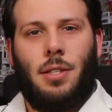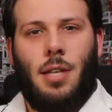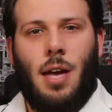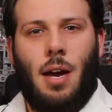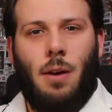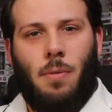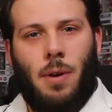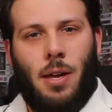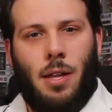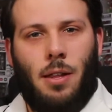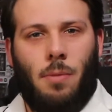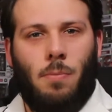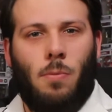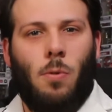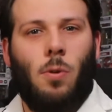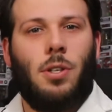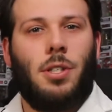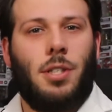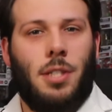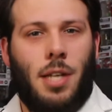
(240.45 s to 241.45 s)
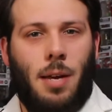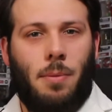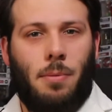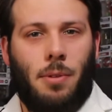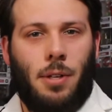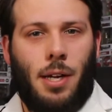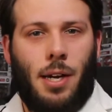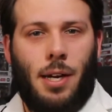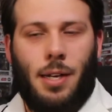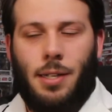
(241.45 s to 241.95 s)
That way they're more
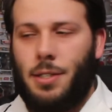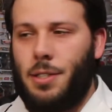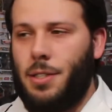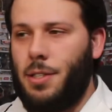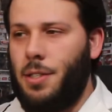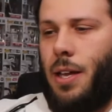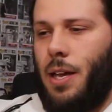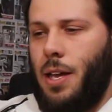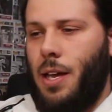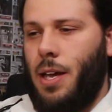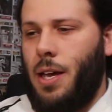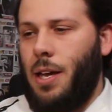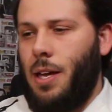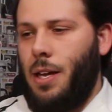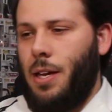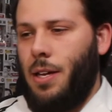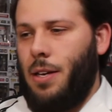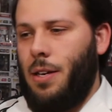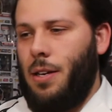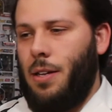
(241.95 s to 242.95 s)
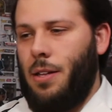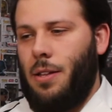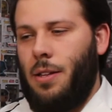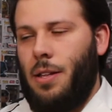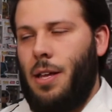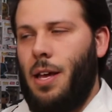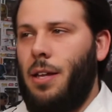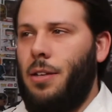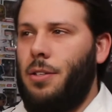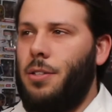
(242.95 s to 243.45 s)
stabilized. And
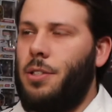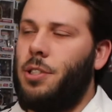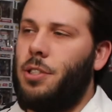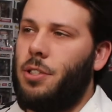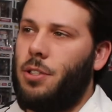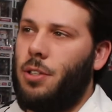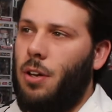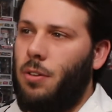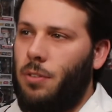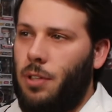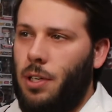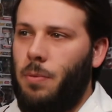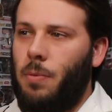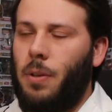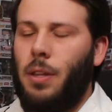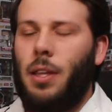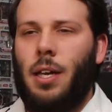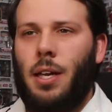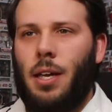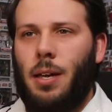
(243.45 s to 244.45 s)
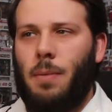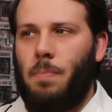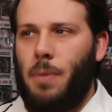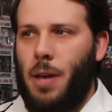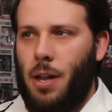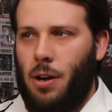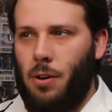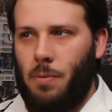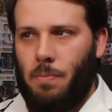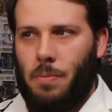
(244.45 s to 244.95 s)
then slowly, when they get
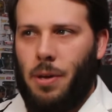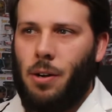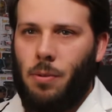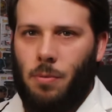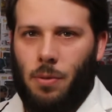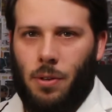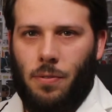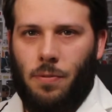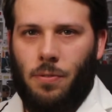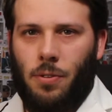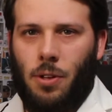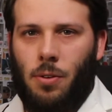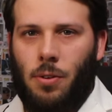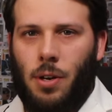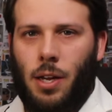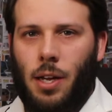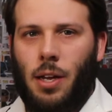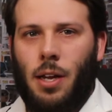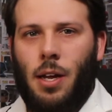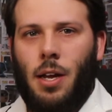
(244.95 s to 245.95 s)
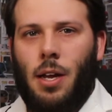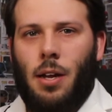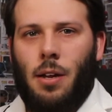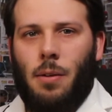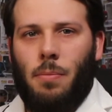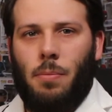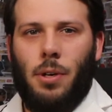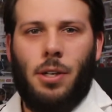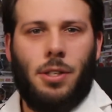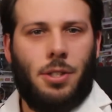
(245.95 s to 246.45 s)
better and better with floating,
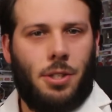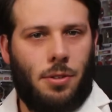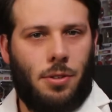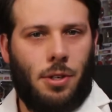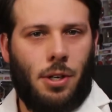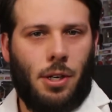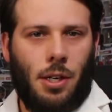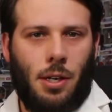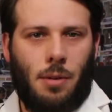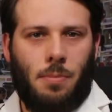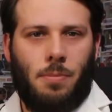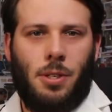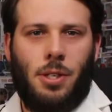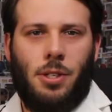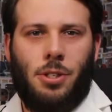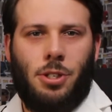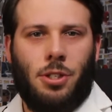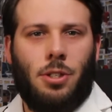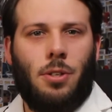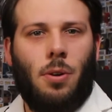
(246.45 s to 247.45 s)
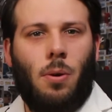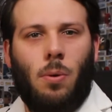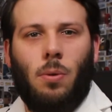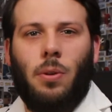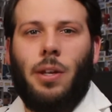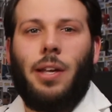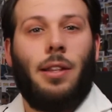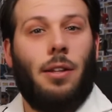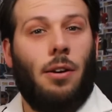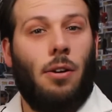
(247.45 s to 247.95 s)
pretty soon you're gonna be just
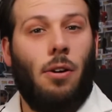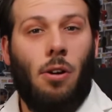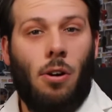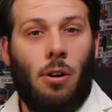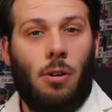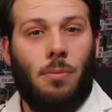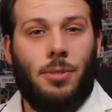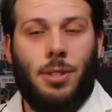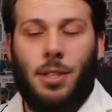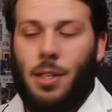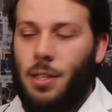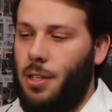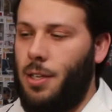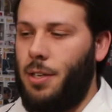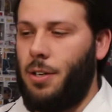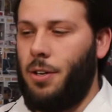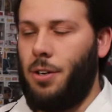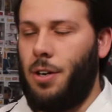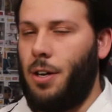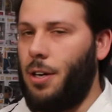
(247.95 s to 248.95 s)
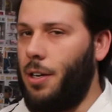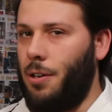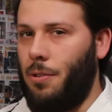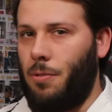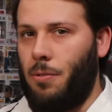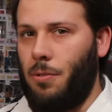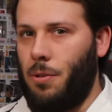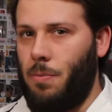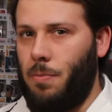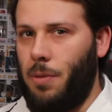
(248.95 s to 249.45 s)
holding their arms, and then you're not gonna
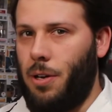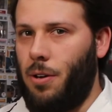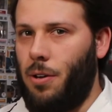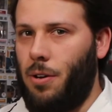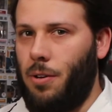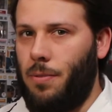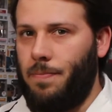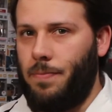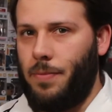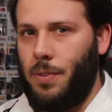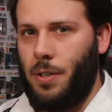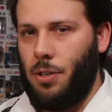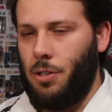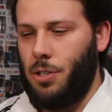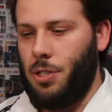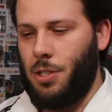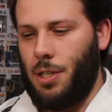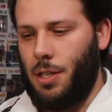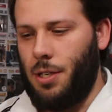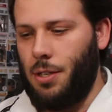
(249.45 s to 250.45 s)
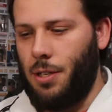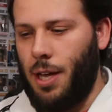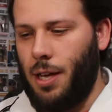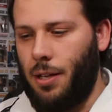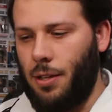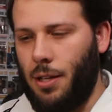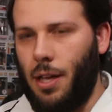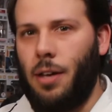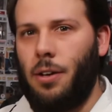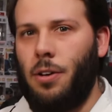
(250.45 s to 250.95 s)
hold them at all. You're just gonna
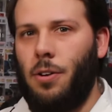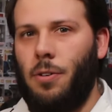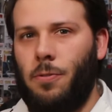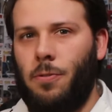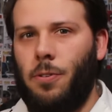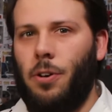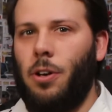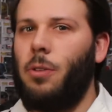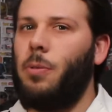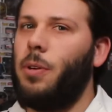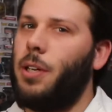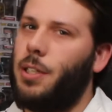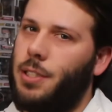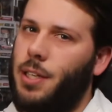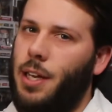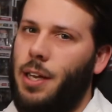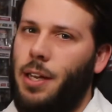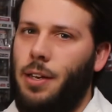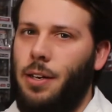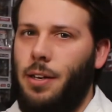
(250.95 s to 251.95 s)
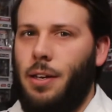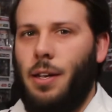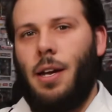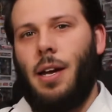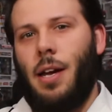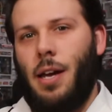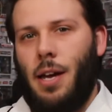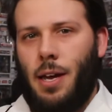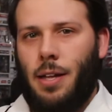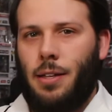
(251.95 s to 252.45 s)
like let go for a quick second,
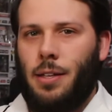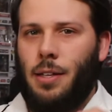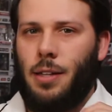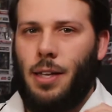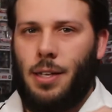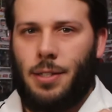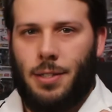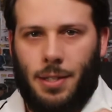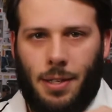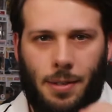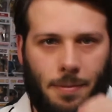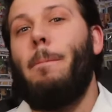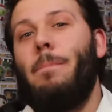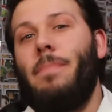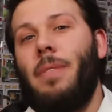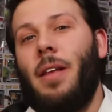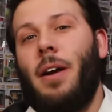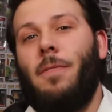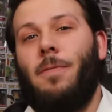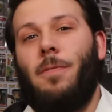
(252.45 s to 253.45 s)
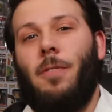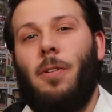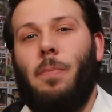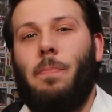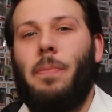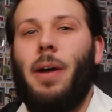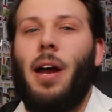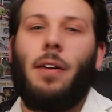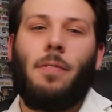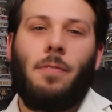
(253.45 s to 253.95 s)
and then that's it. Now for a
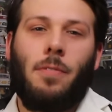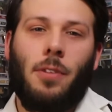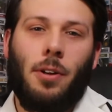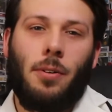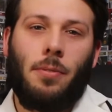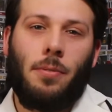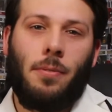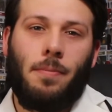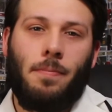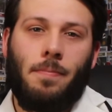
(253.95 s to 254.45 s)
back float,